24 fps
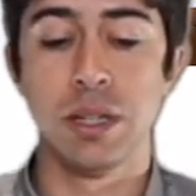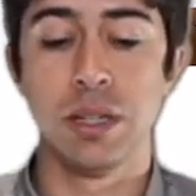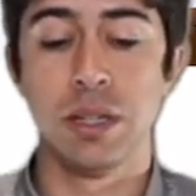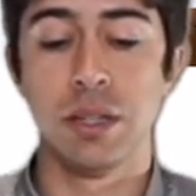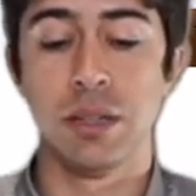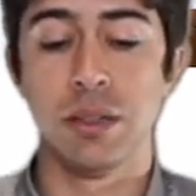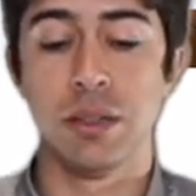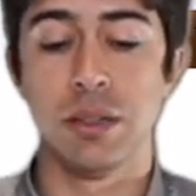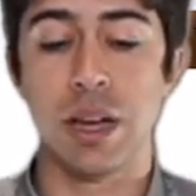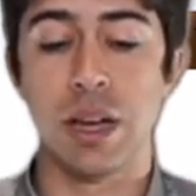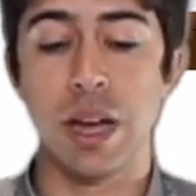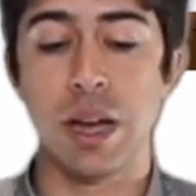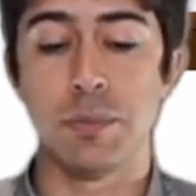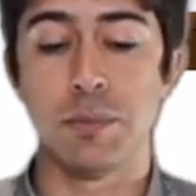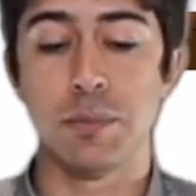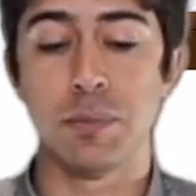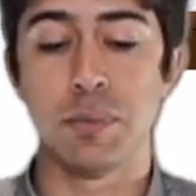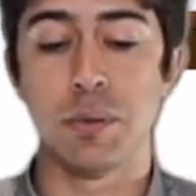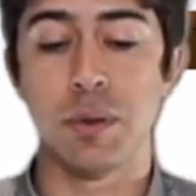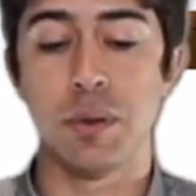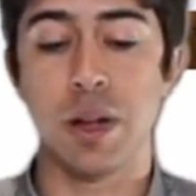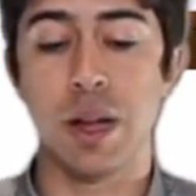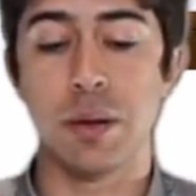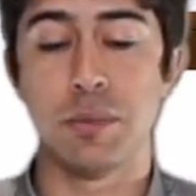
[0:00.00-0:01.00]

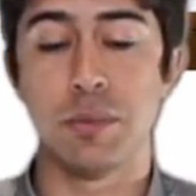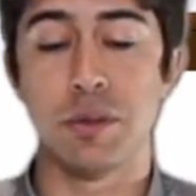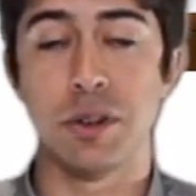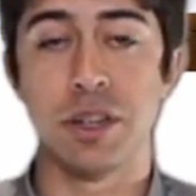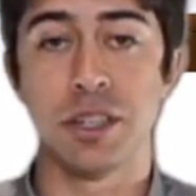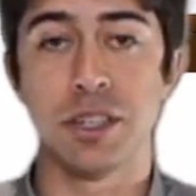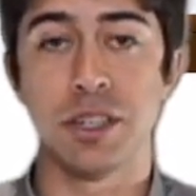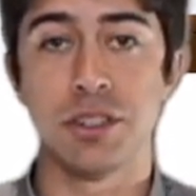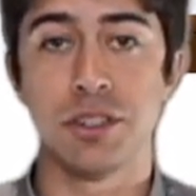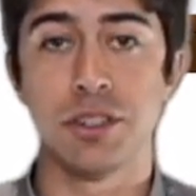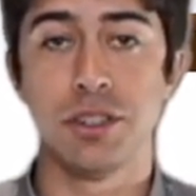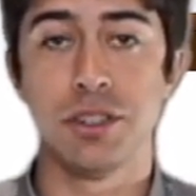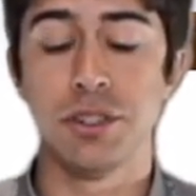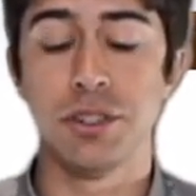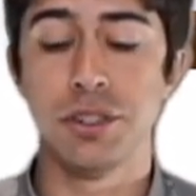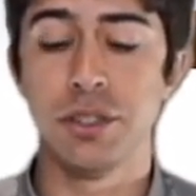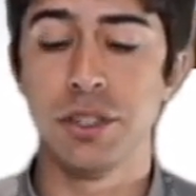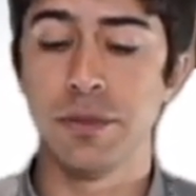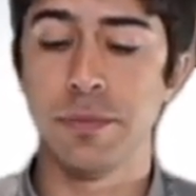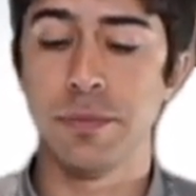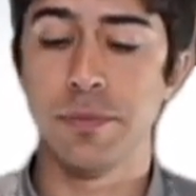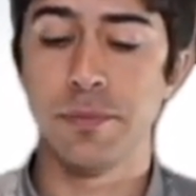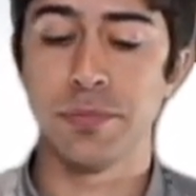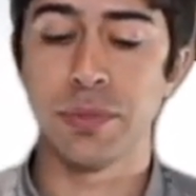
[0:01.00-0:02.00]
upper extrude,
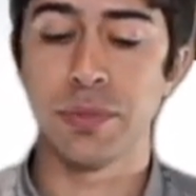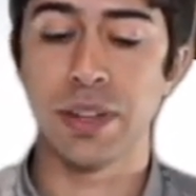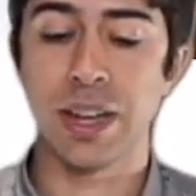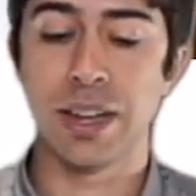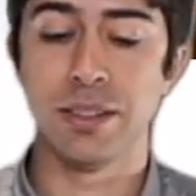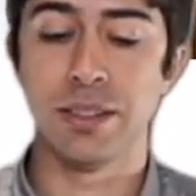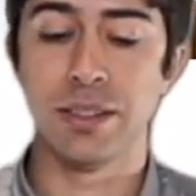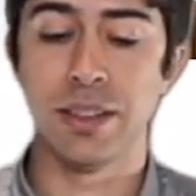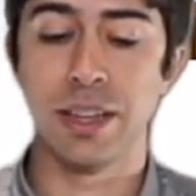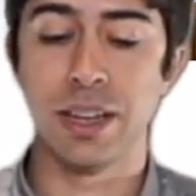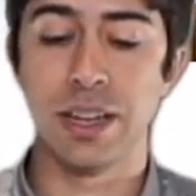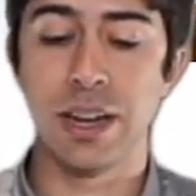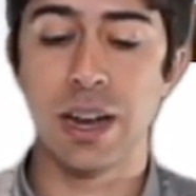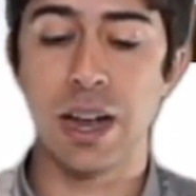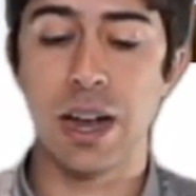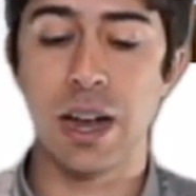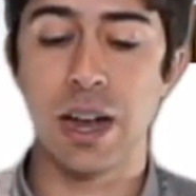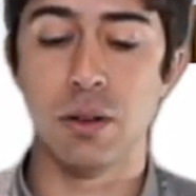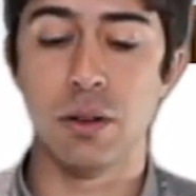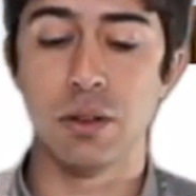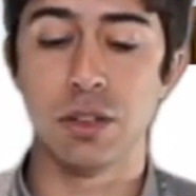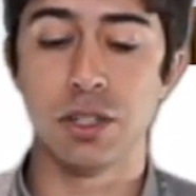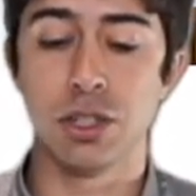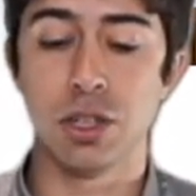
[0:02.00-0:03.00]
and then
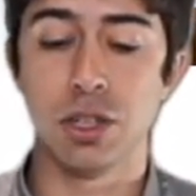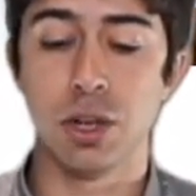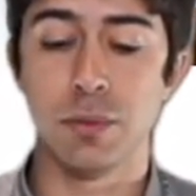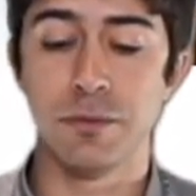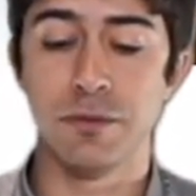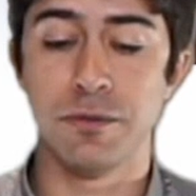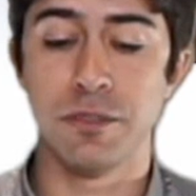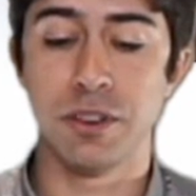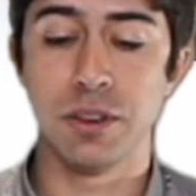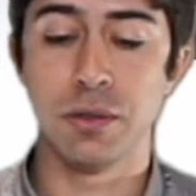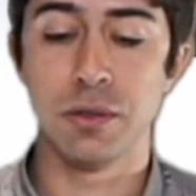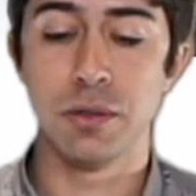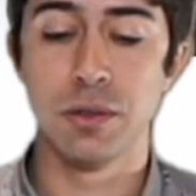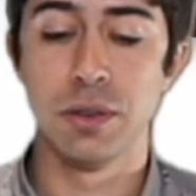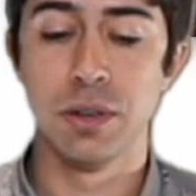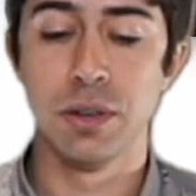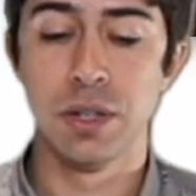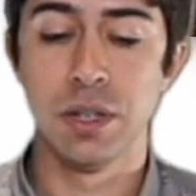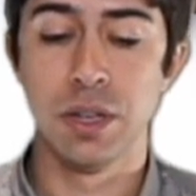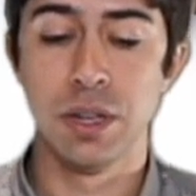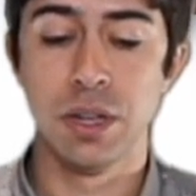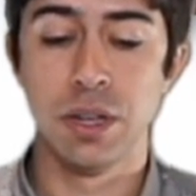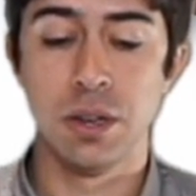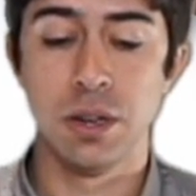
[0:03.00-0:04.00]
our top view
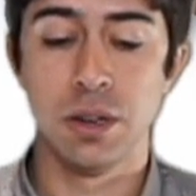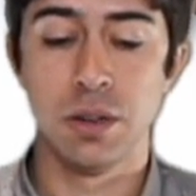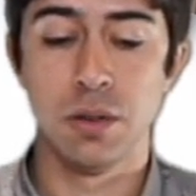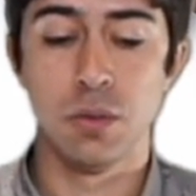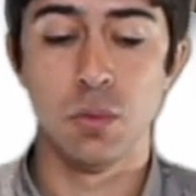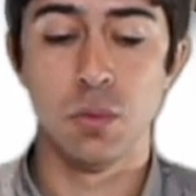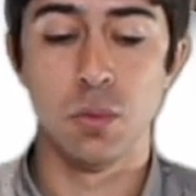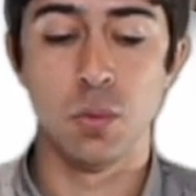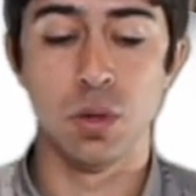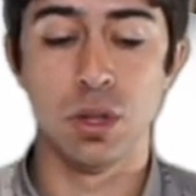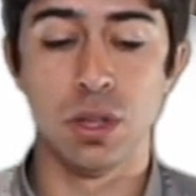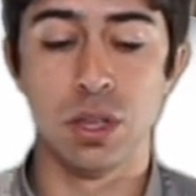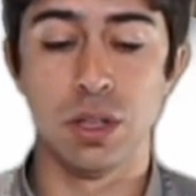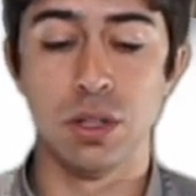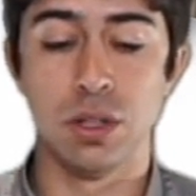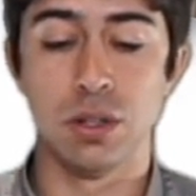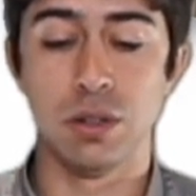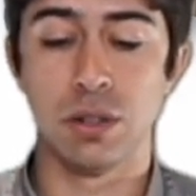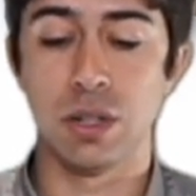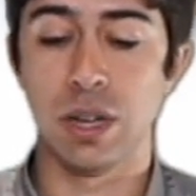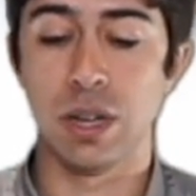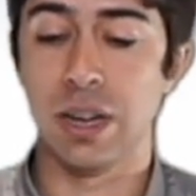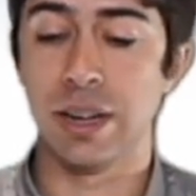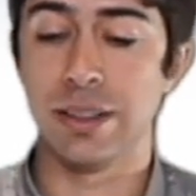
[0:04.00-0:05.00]
will
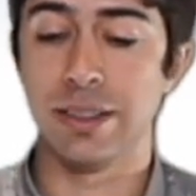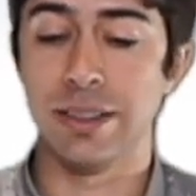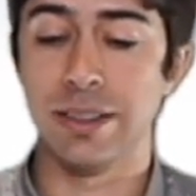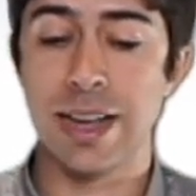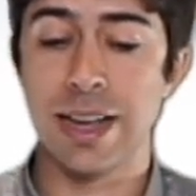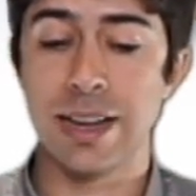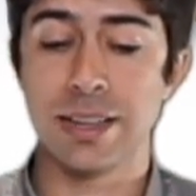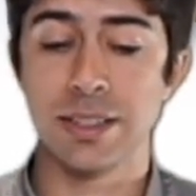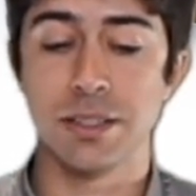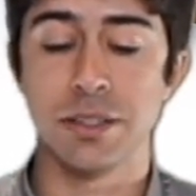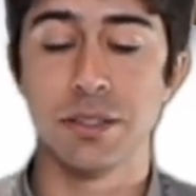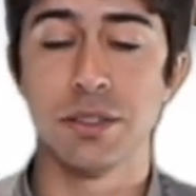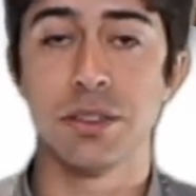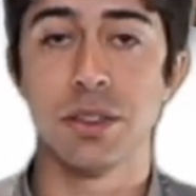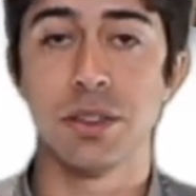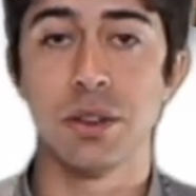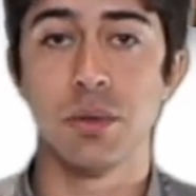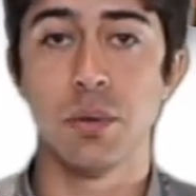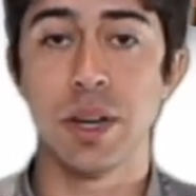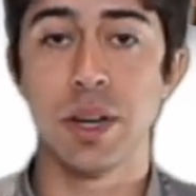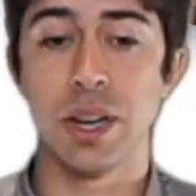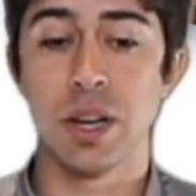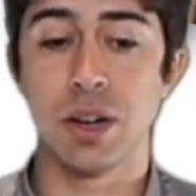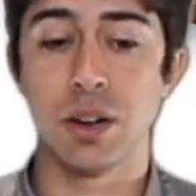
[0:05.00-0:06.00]
look like that. So
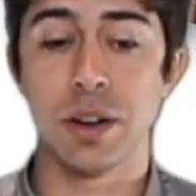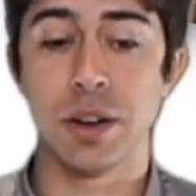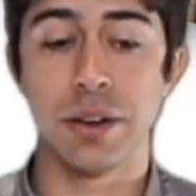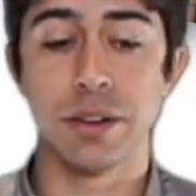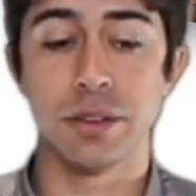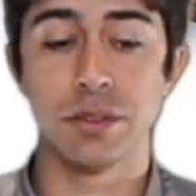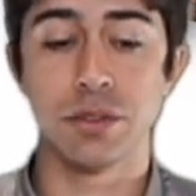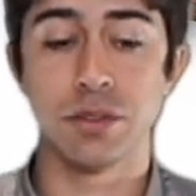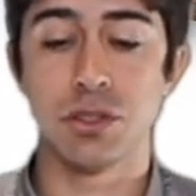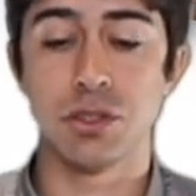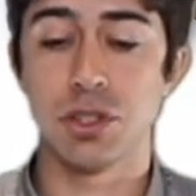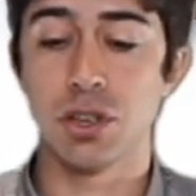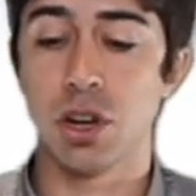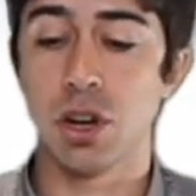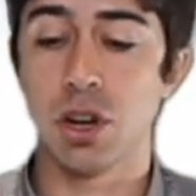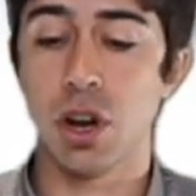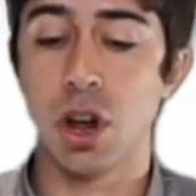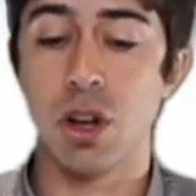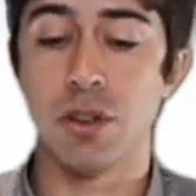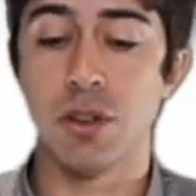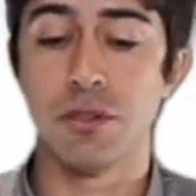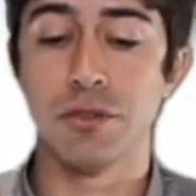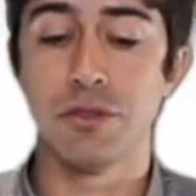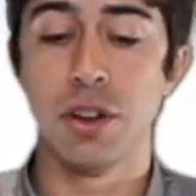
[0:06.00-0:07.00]
we are going to start
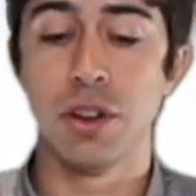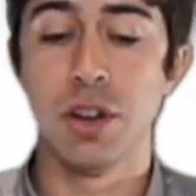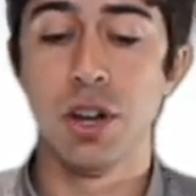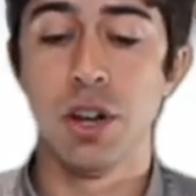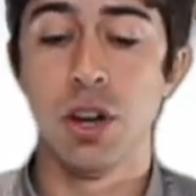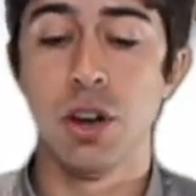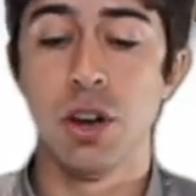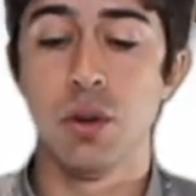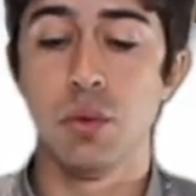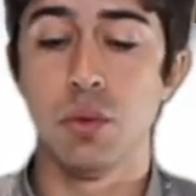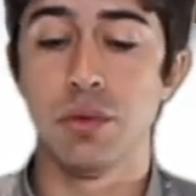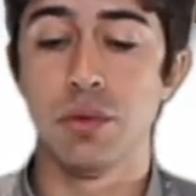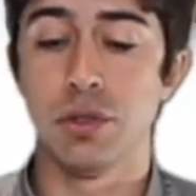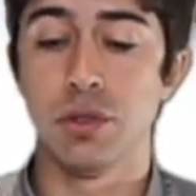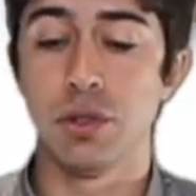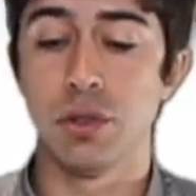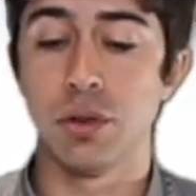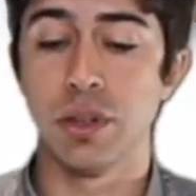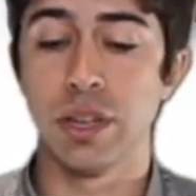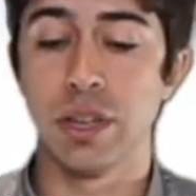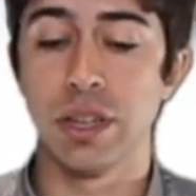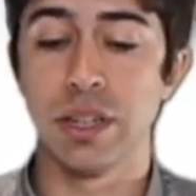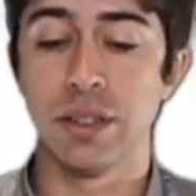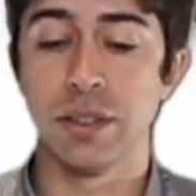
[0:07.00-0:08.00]
off with
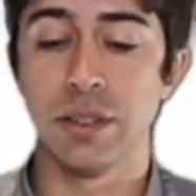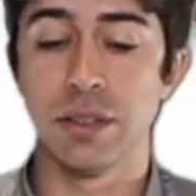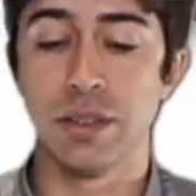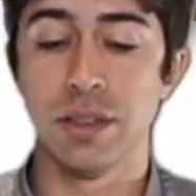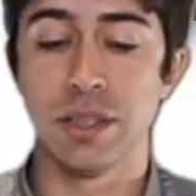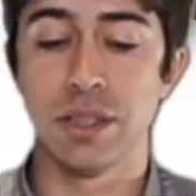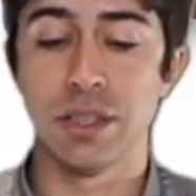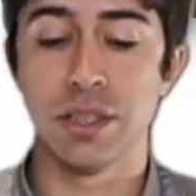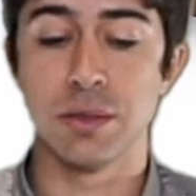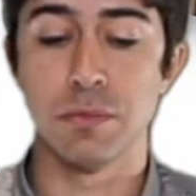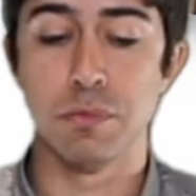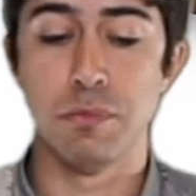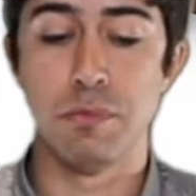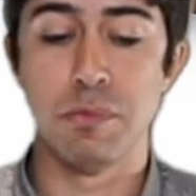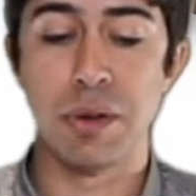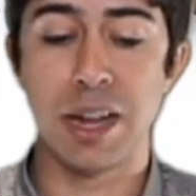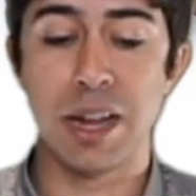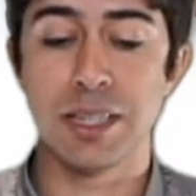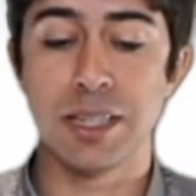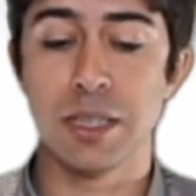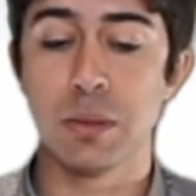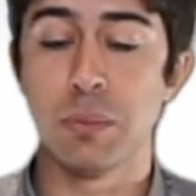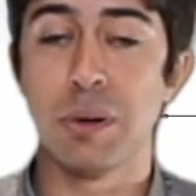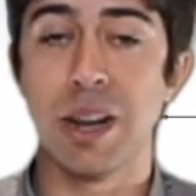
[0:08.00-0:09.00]
drawing this
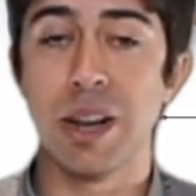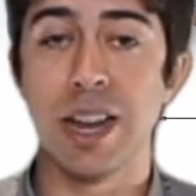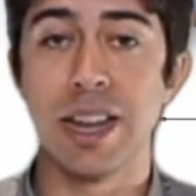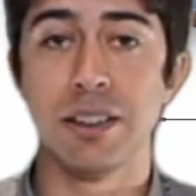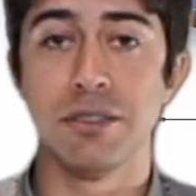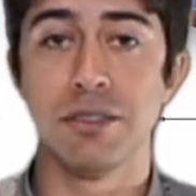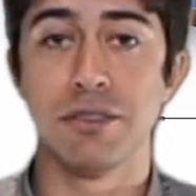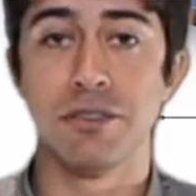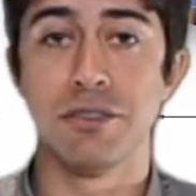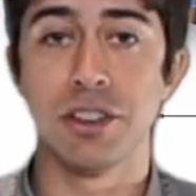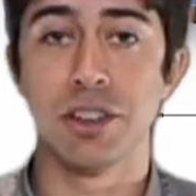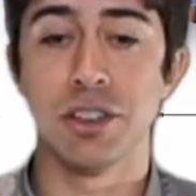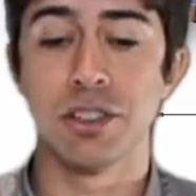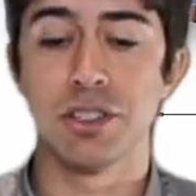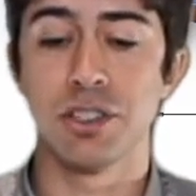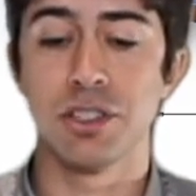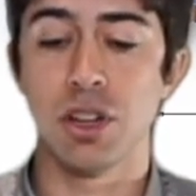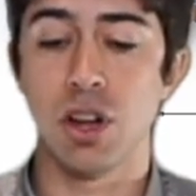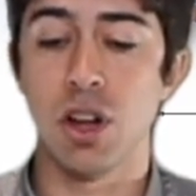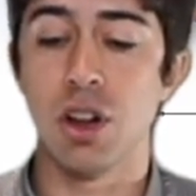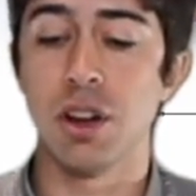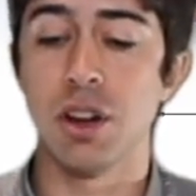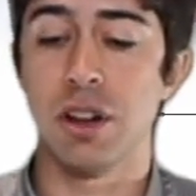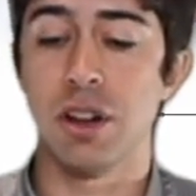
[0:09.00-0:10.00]
base plate first
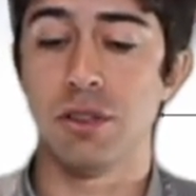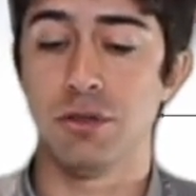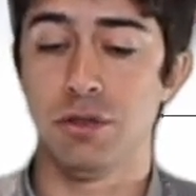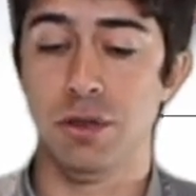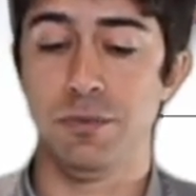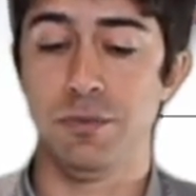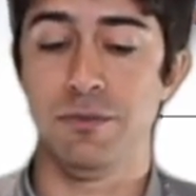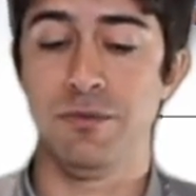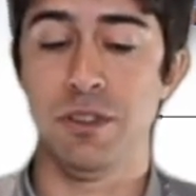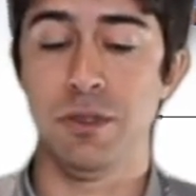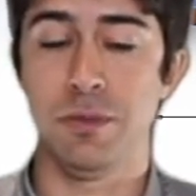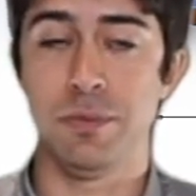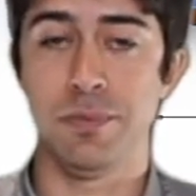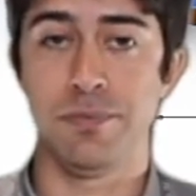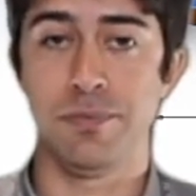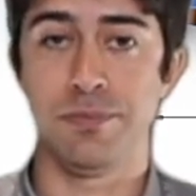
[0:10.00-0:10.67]
on our top view.